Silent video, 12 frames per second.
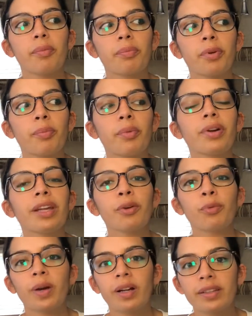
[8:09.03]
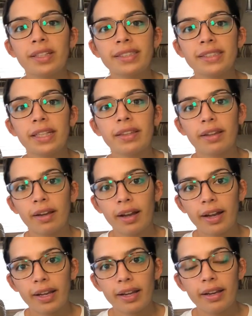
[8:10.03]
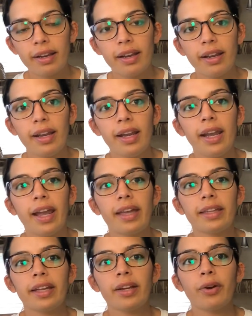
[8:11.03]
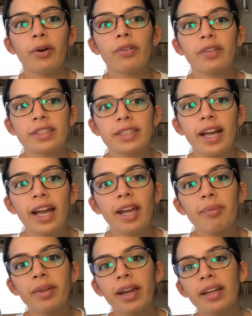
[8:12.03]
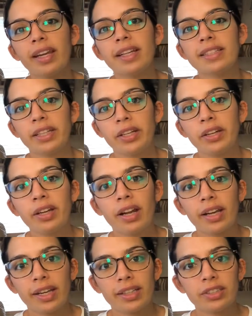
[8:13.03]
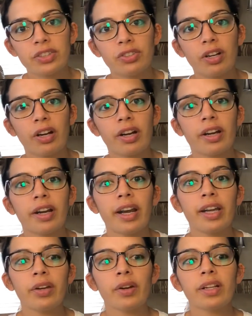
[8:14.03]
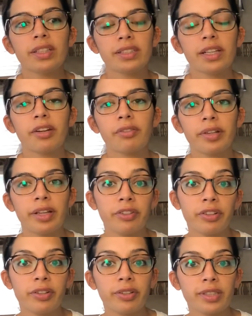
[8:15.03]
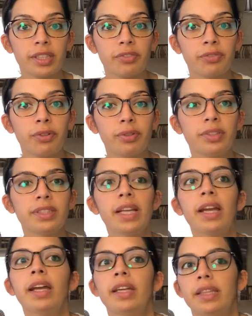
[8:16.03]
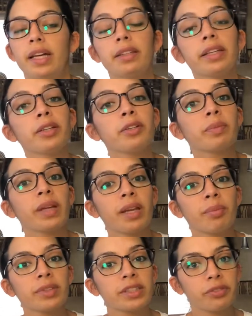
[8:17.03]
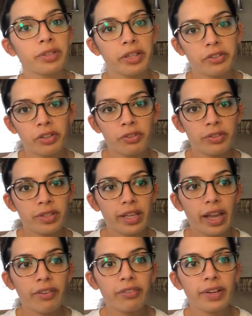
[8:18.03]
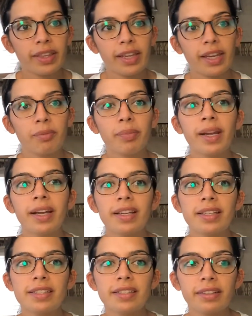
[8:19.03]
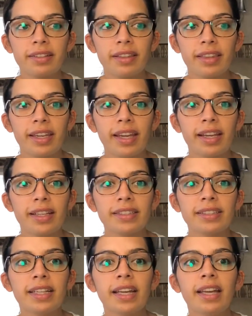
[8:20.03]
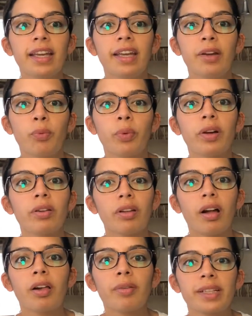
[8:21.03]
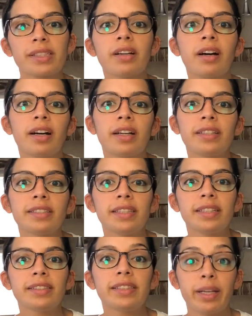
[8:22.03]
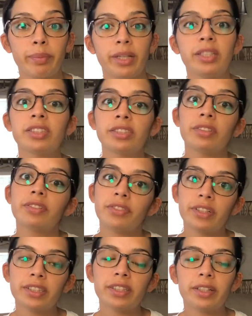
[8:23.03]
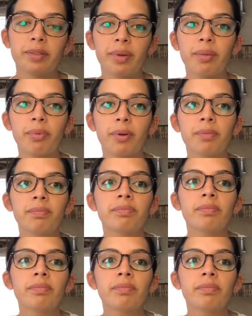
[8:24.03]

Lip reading: promoting wellness in the gut. And then over time, the idea is that your gut gets stronger and you can start reintroducing foods. Not that you'll be able to reintroduce everything, because certain things will always cause damage for certain people.